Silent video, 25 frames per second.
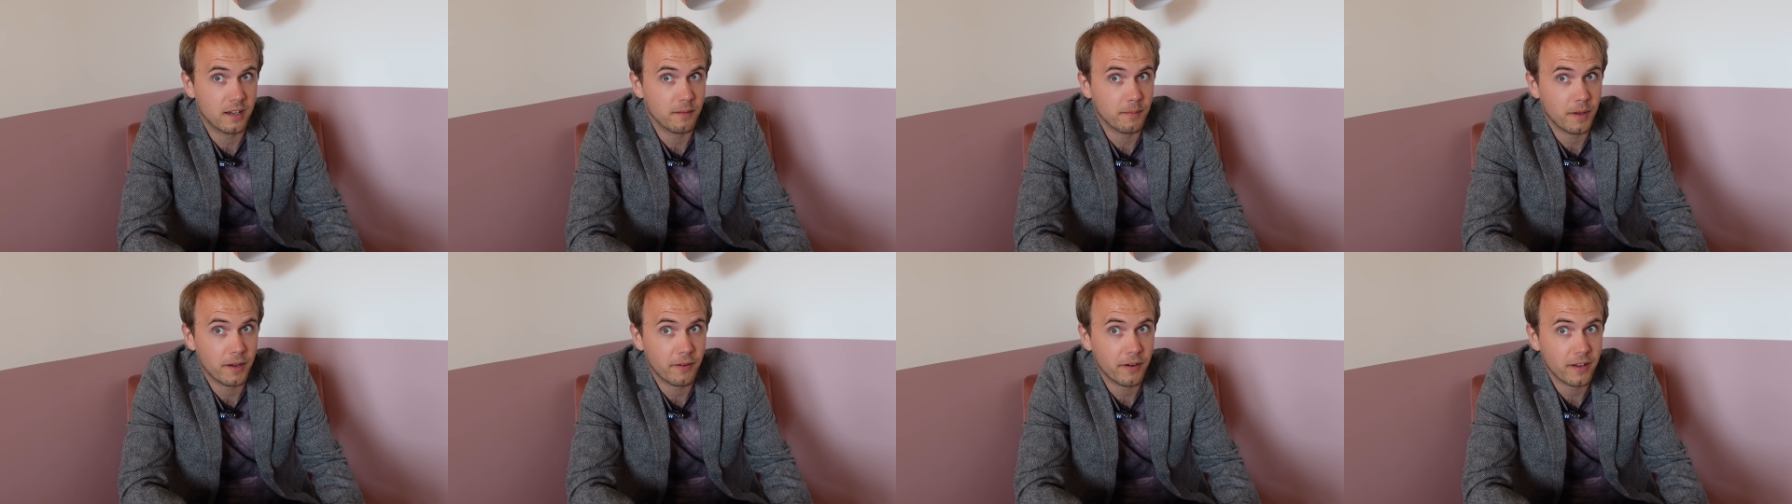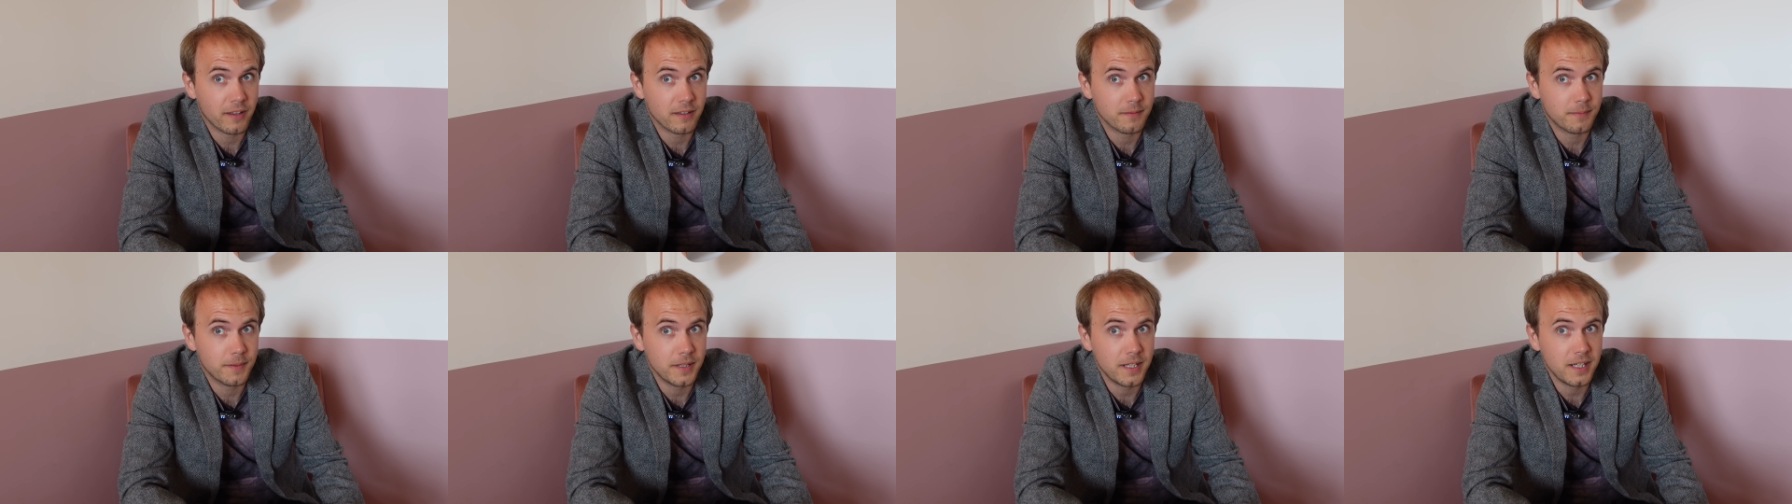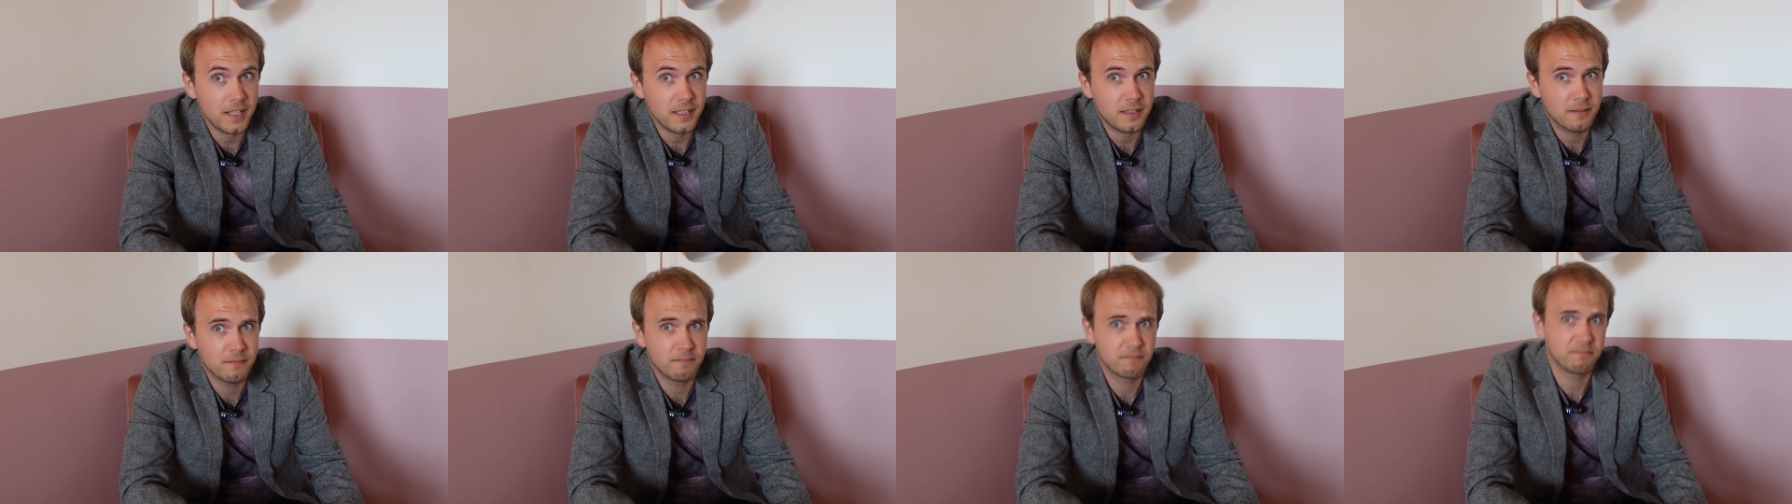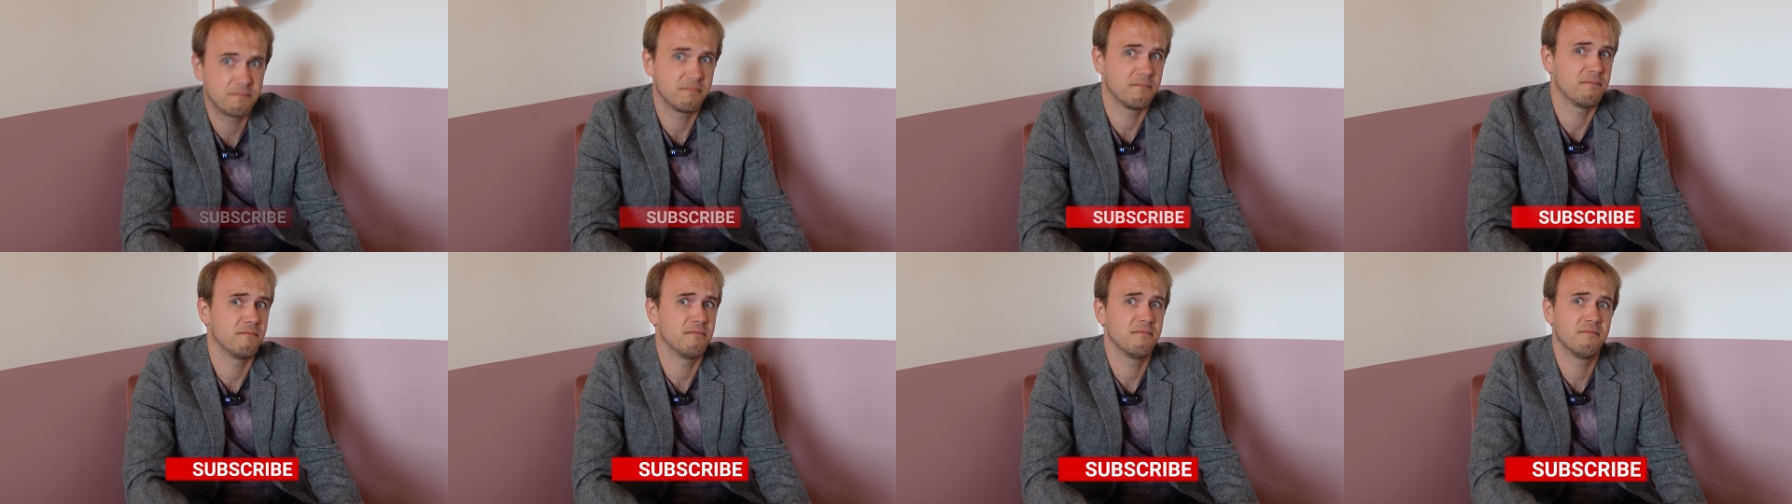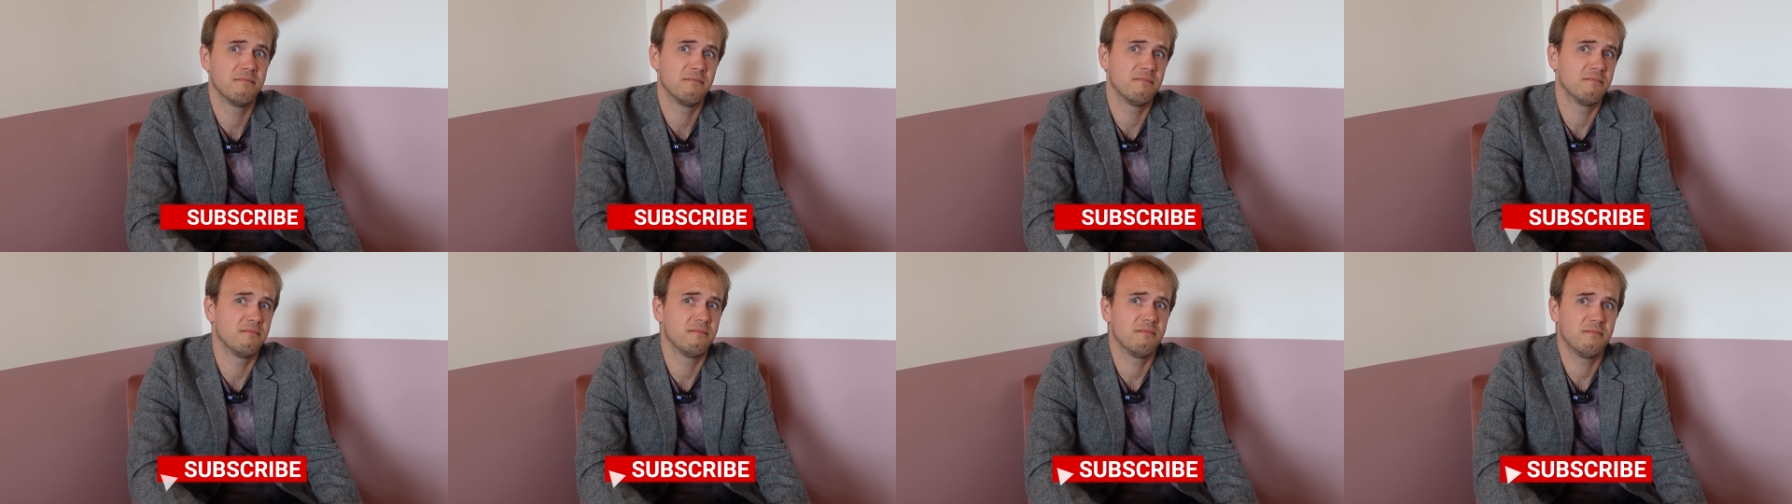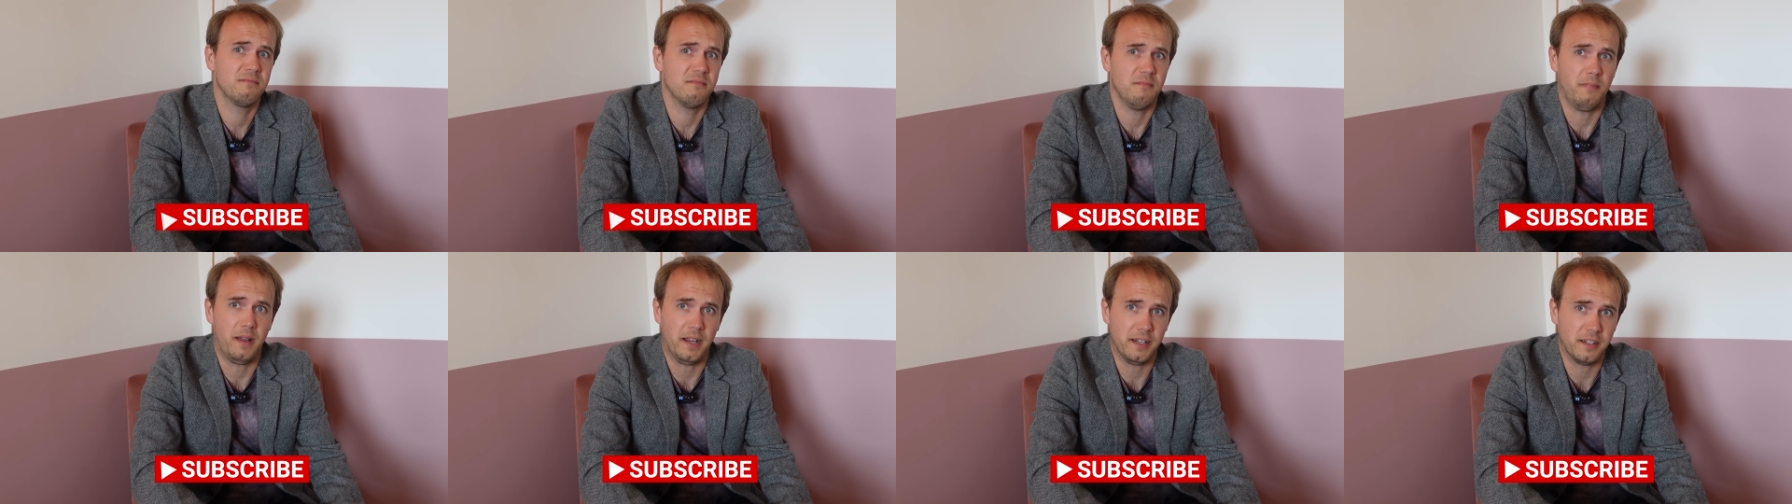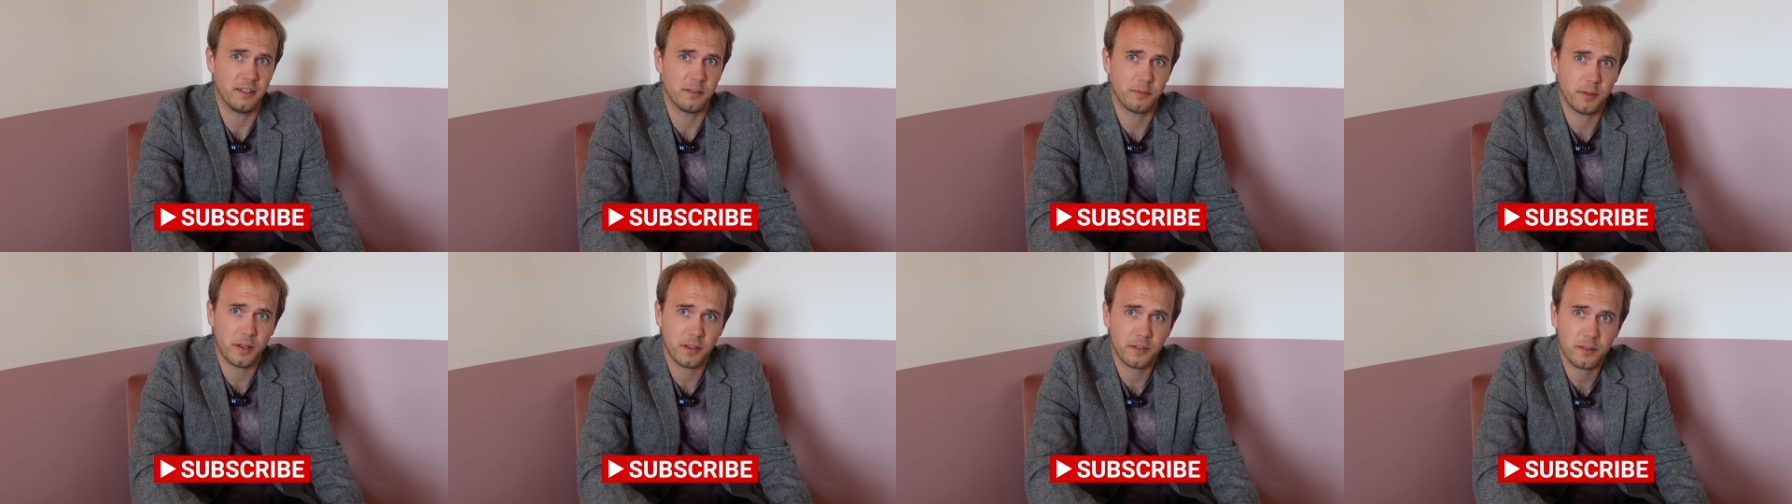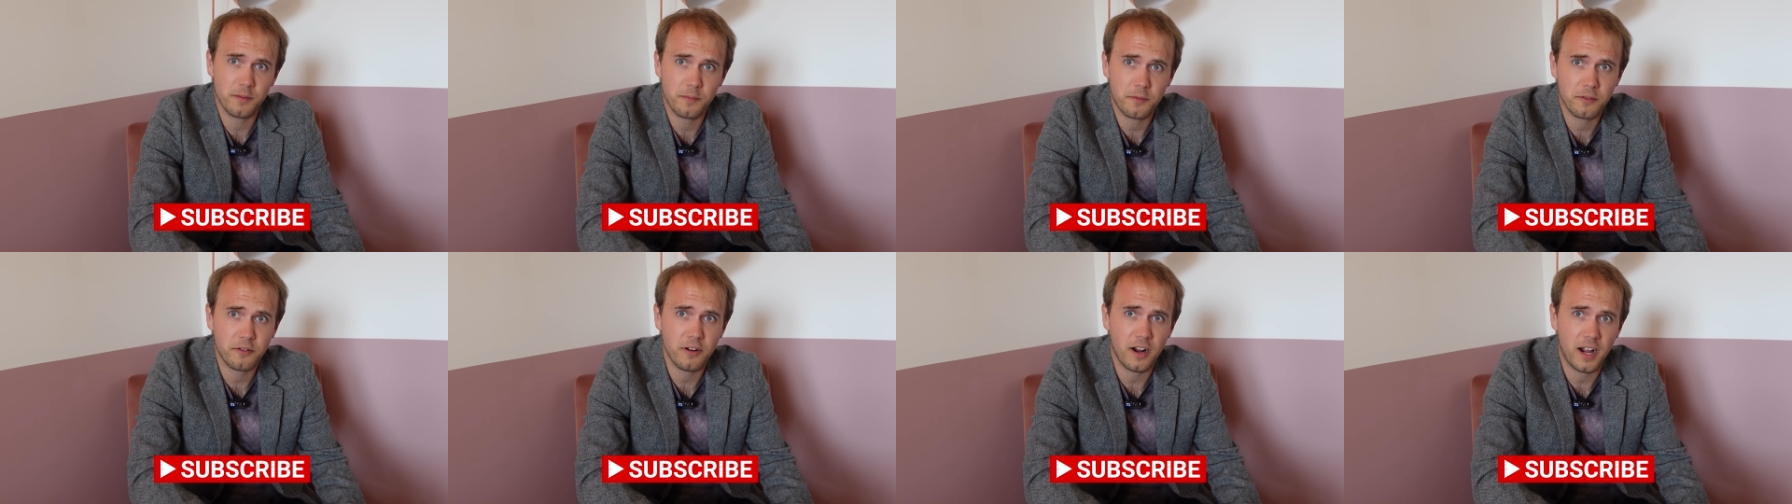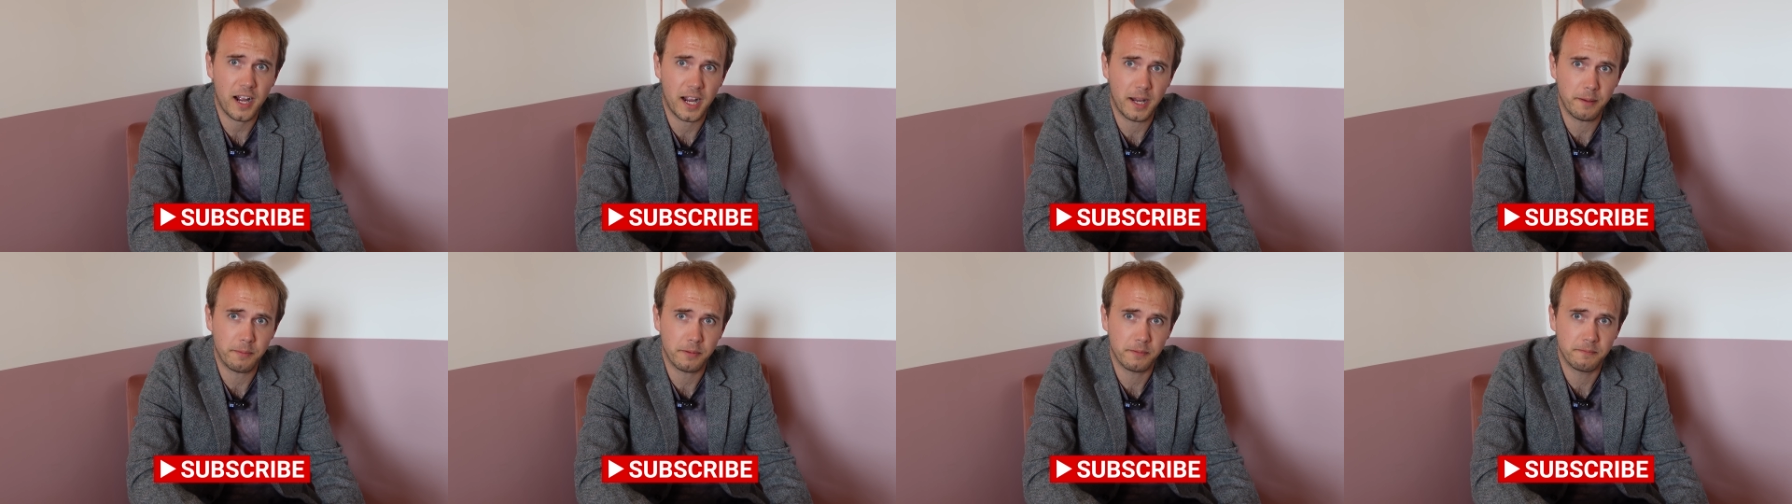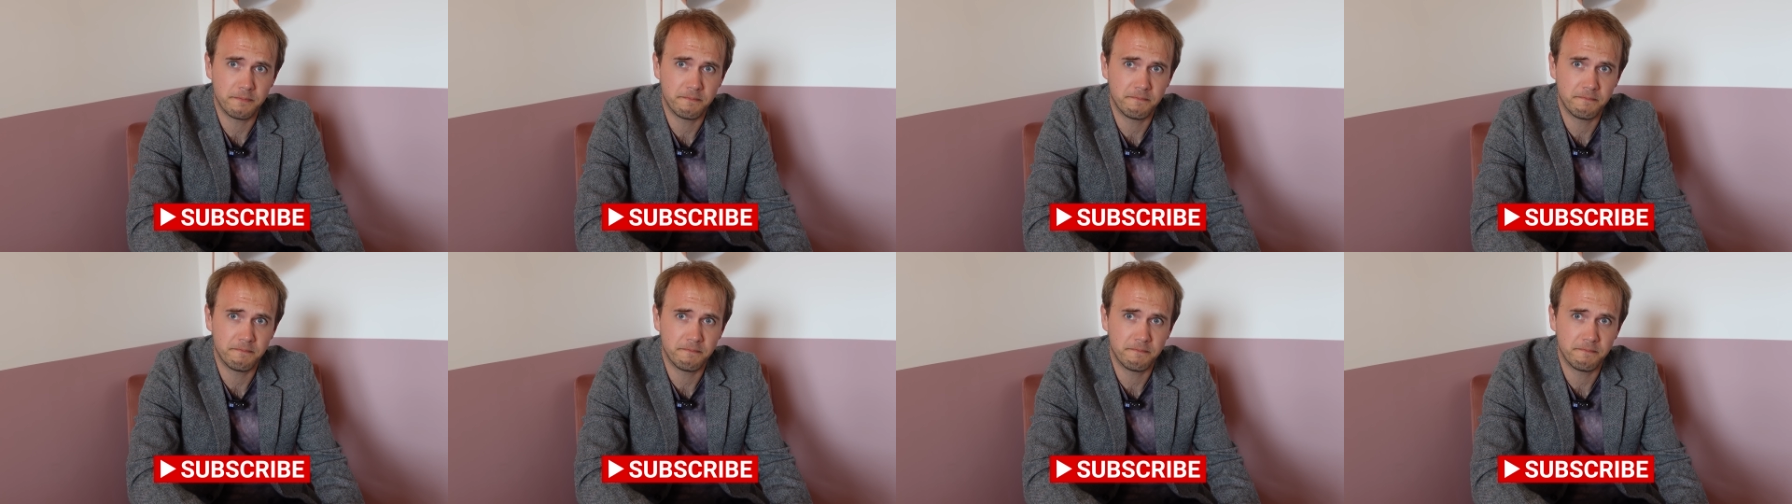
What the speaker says: and my recipes, might as well subscribe.